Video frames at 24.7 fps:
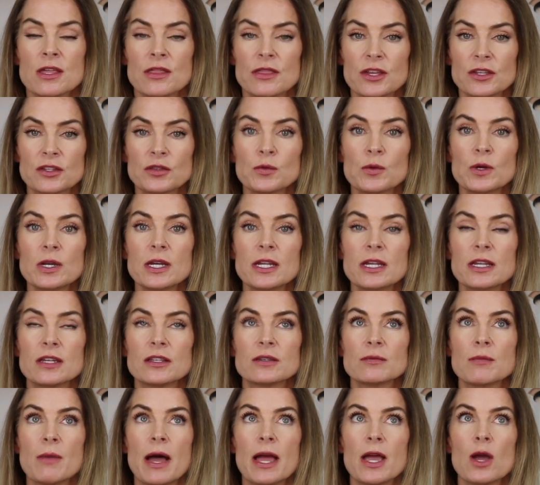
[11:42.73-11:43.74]
this one
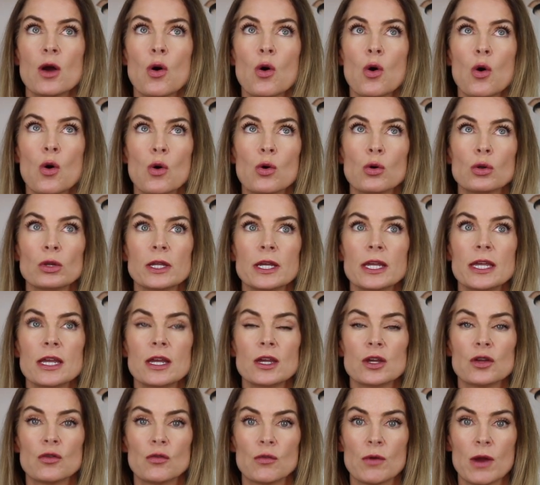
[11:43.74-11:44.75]
is my holy
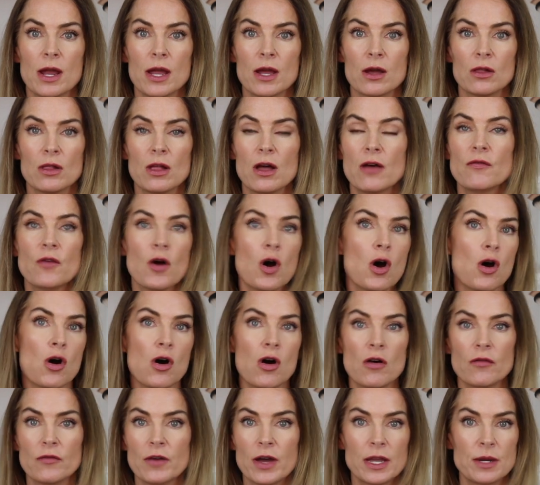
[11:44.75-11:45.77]
grail of
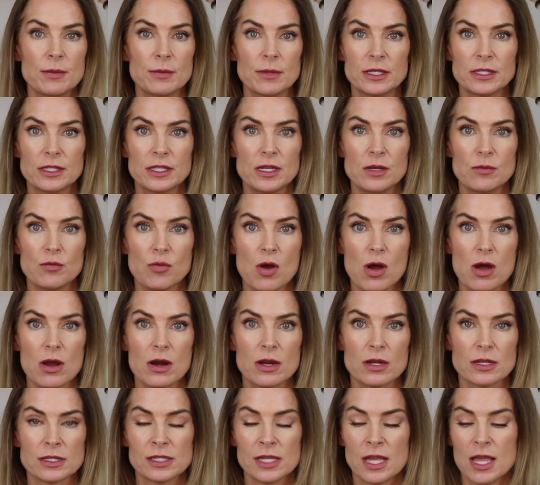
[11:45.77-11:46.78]
all vitamin C
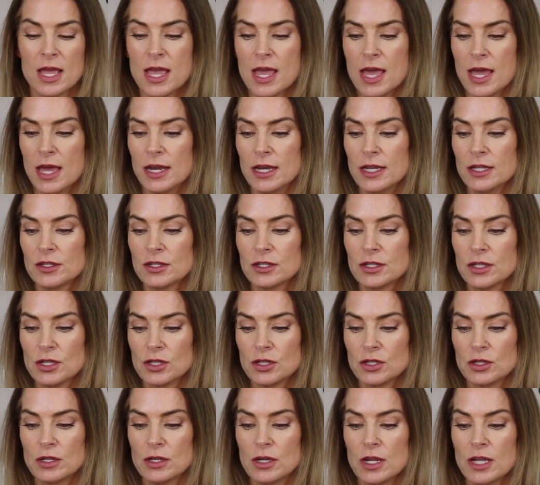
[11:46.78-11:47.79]
products, and
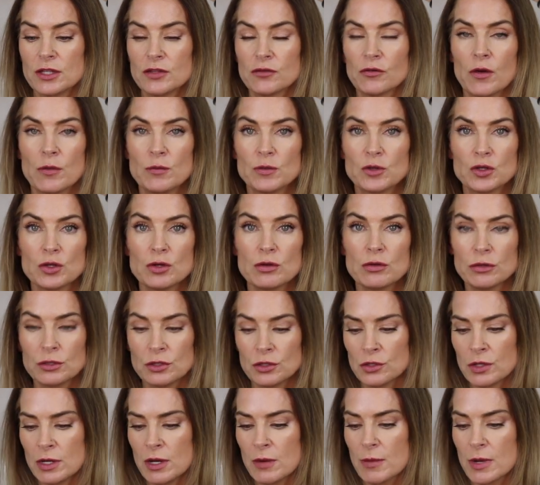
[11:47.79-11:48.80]
it's from Truth
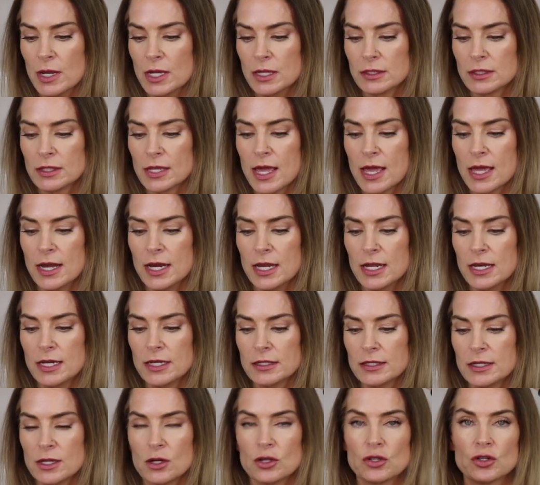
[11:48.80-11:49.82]
Treatments, and it
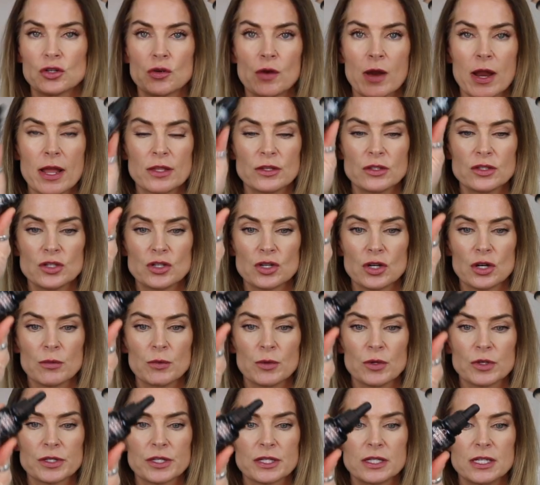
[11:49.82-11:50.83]
is their
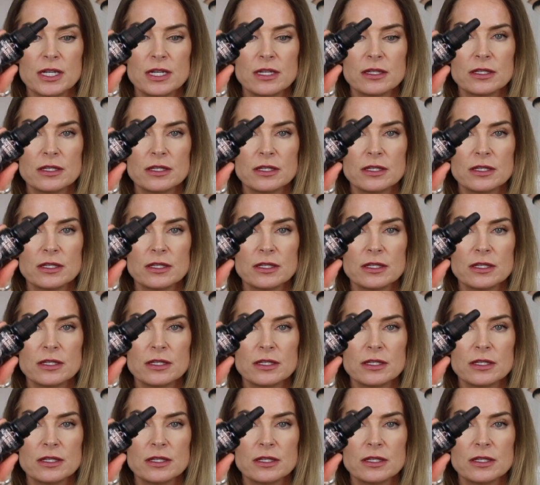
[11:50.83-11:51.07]
Transdermal C